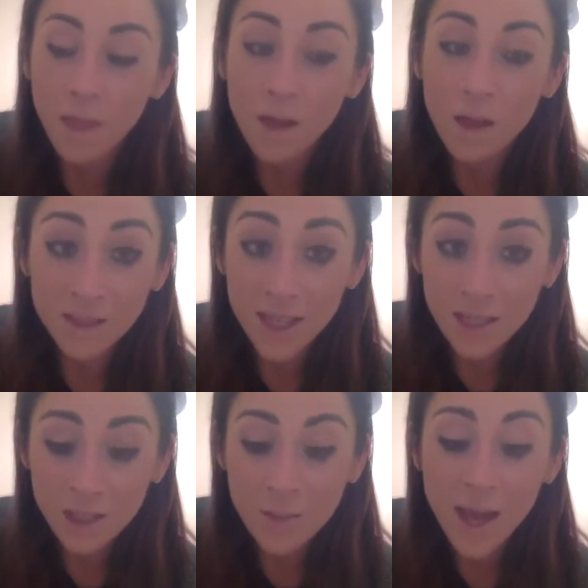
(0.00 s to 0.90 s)
I'll
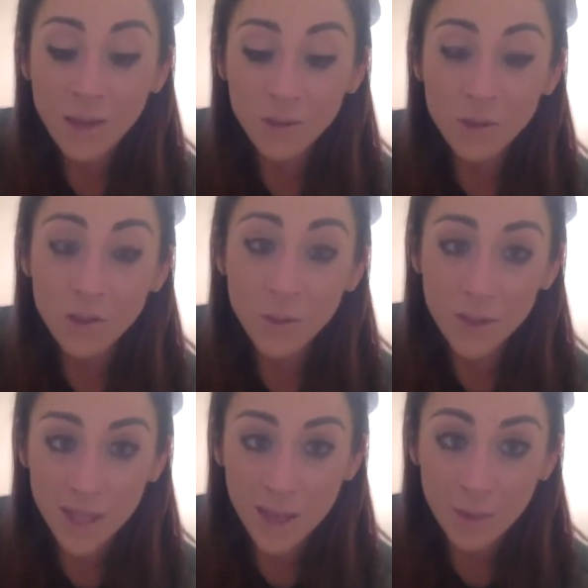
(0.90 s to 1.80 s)
teach them how to do a
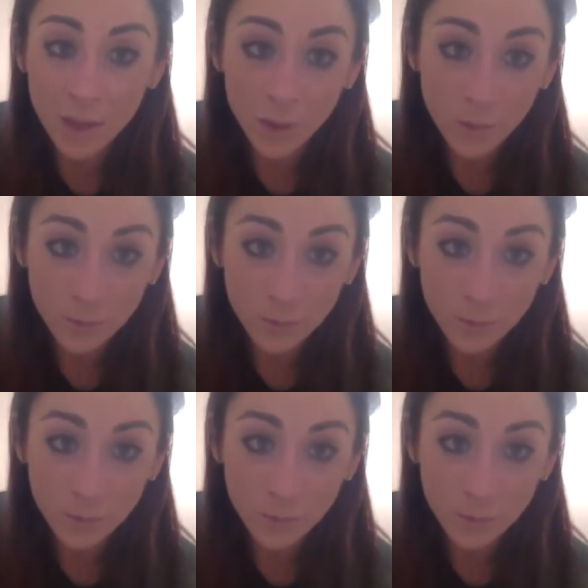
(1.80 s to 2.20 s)
DMO.